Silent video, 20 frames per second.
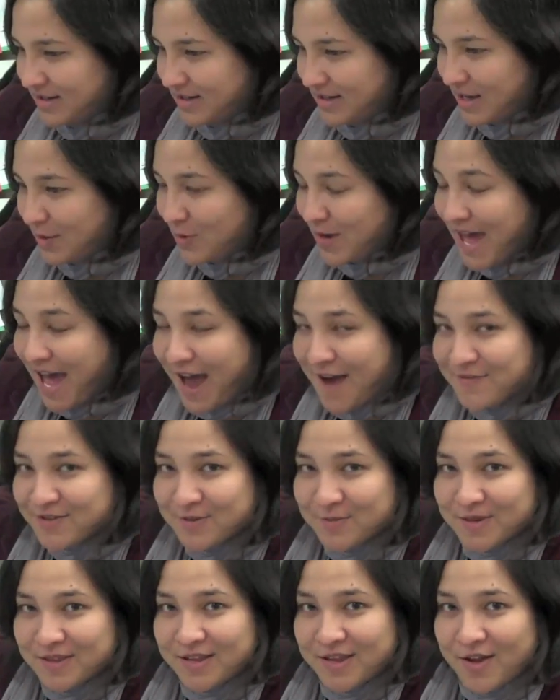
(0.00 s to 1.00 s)
It would have to
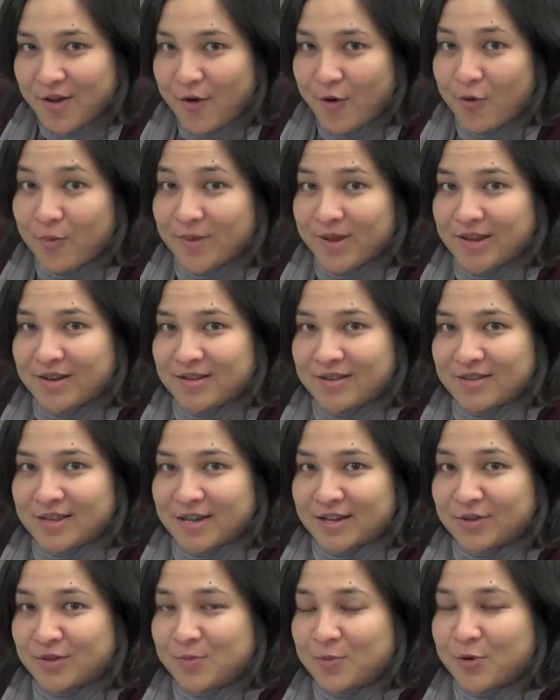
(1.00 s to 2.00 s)
be the omen. That
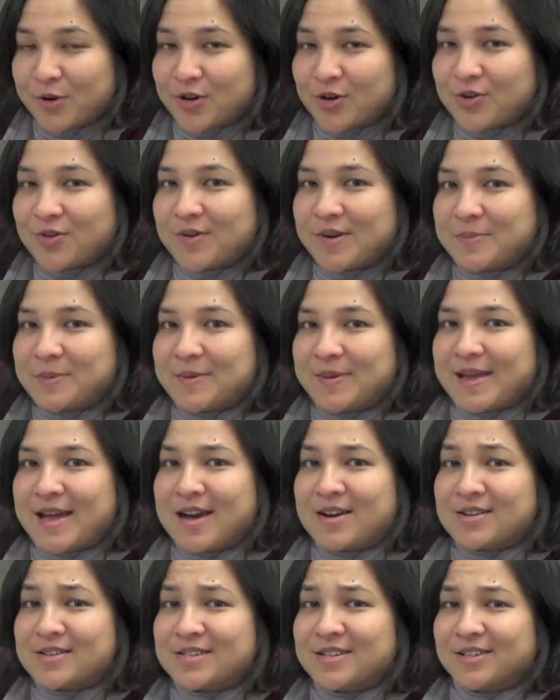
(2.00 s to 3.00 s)
little boy creeped me
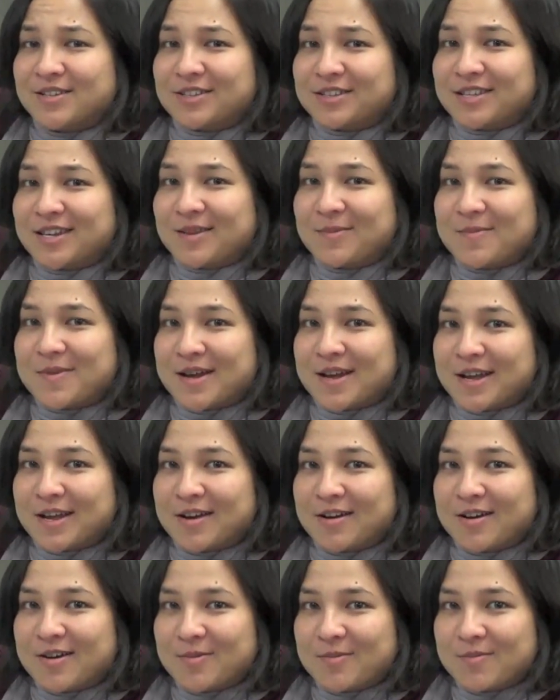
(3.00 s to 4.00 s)
out because he looked like my,
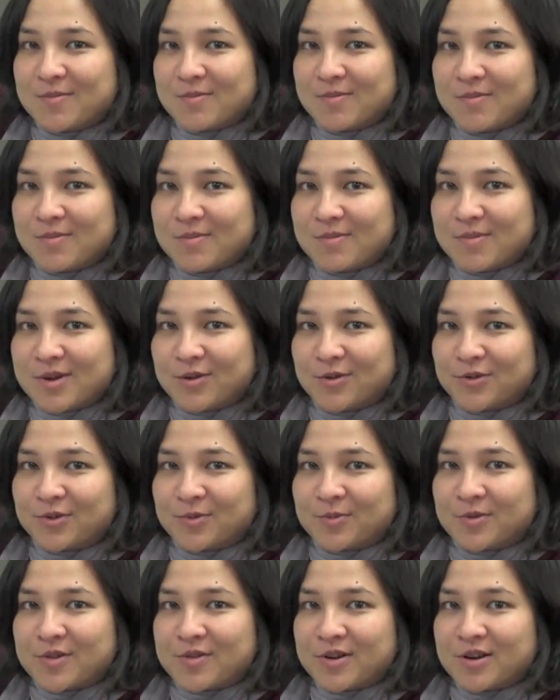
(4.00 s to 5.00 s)
um, my older
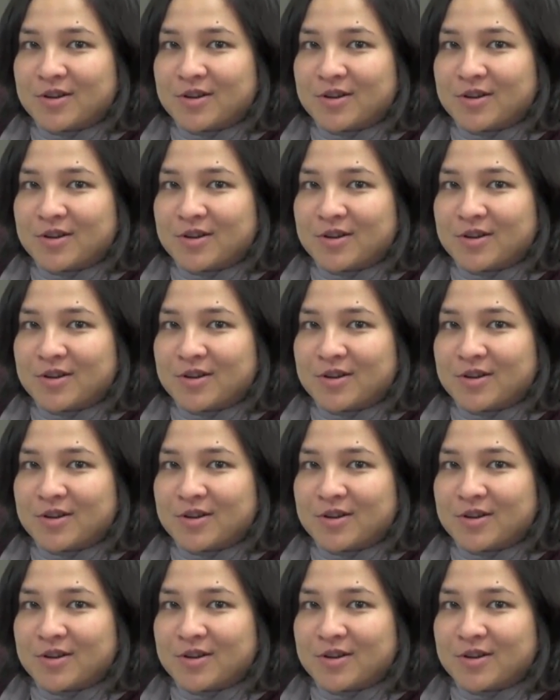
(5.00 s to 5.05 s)
brother.